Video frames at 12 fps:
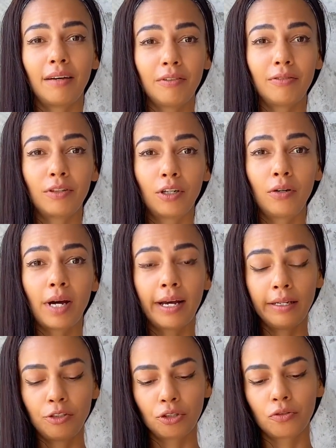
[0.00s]
flow.
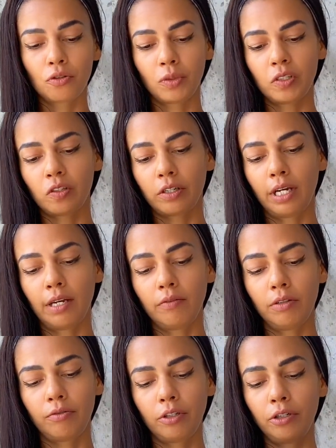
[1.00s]
I chose the ones that are heavy
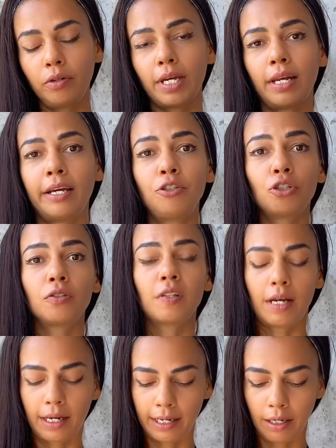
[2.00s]
flow, and I chose
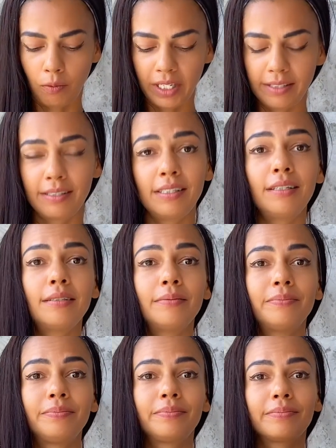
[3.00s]
high waisted
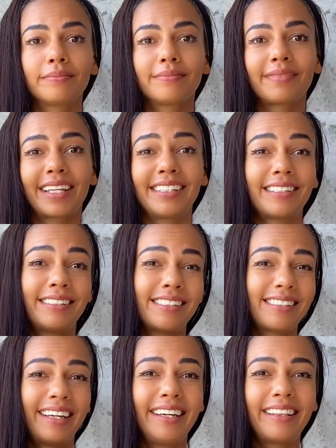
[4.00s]
because I
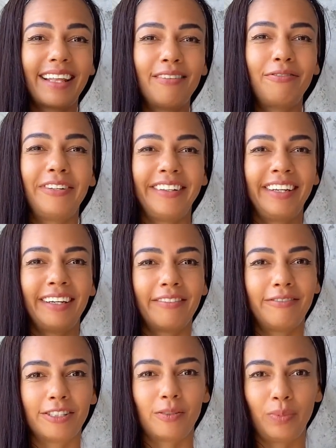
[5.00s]
just like that feeling of
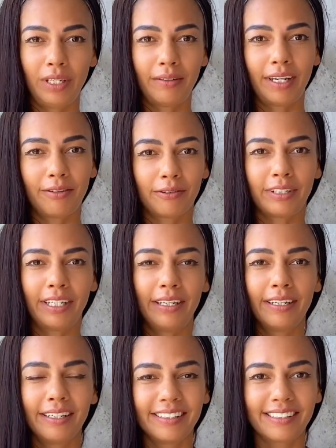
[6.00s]
just being like really
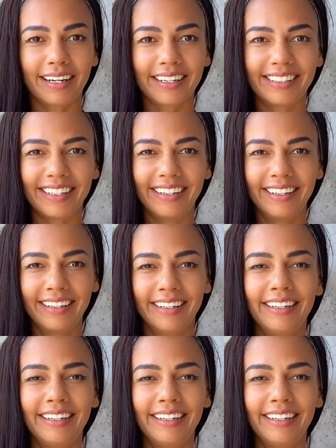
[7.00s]
tucked in.